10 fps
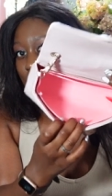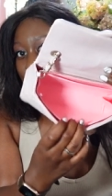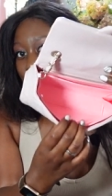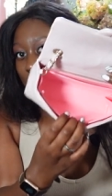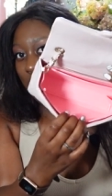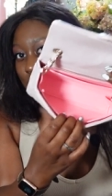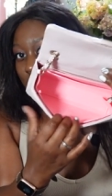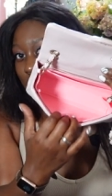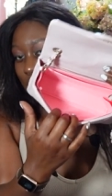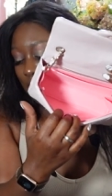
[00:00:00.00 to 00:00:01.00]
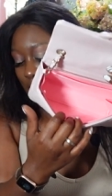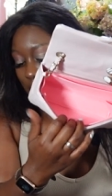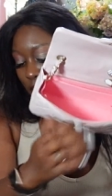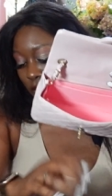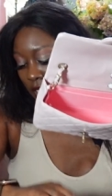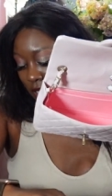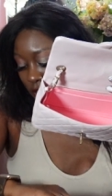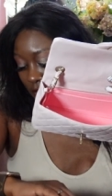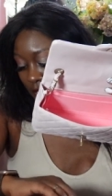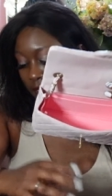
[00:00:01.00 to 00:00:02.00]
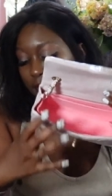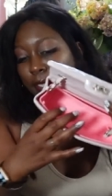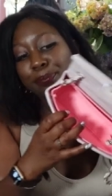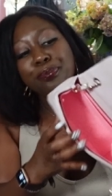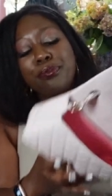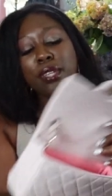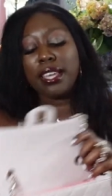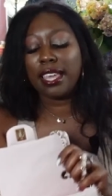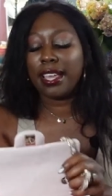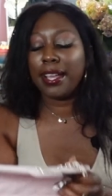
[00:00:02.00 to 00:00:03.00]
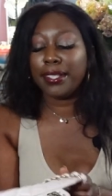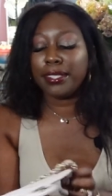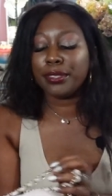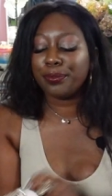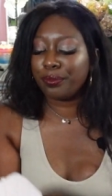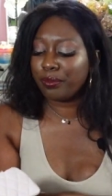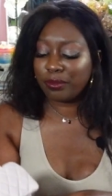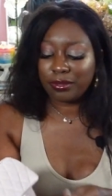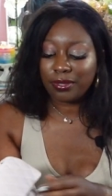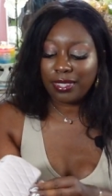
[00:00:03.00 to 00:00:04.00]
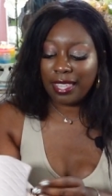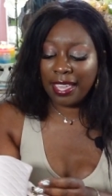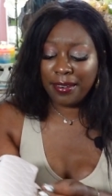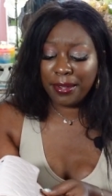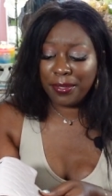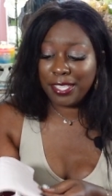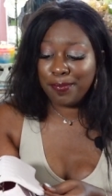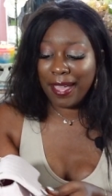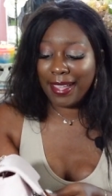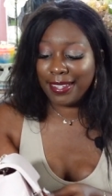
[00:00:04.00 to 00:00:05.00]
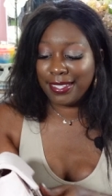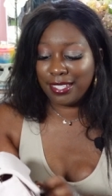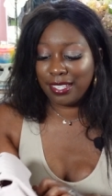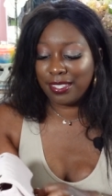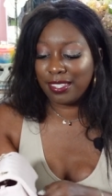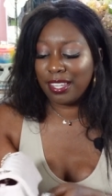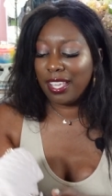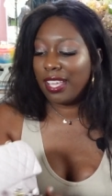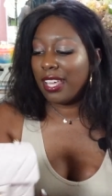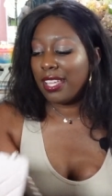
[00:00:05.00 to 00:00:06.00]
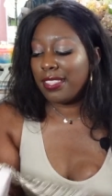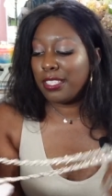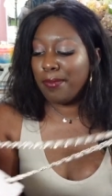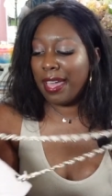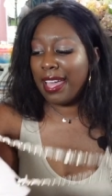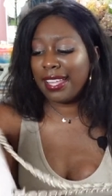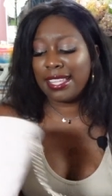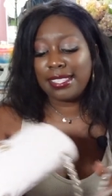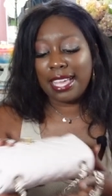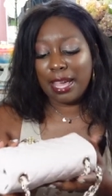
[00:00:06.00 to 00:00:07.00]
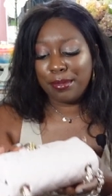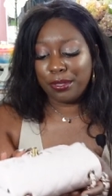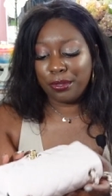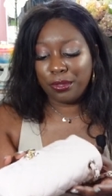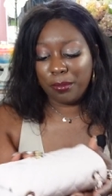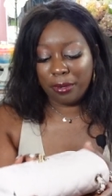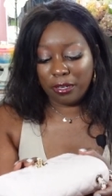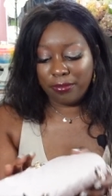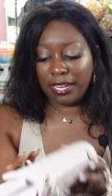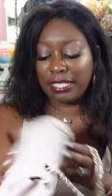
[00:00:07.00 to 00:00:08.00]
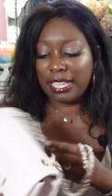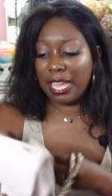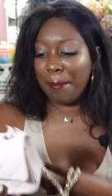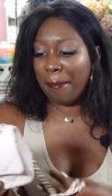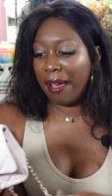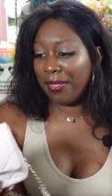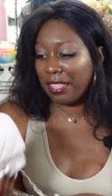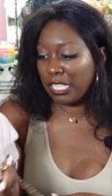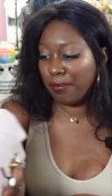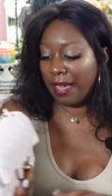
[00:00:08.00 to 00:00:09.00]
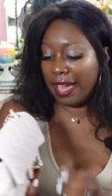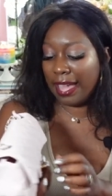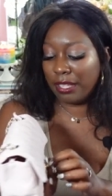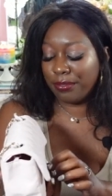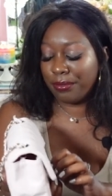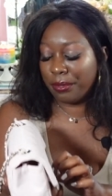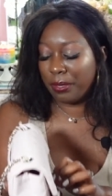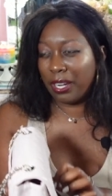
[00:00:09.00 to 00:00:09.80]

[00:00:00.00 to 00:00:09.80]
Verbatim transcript: I have like a nice little insert in here. And I don't know, this bag is absolutely perfect. I bought this bag for,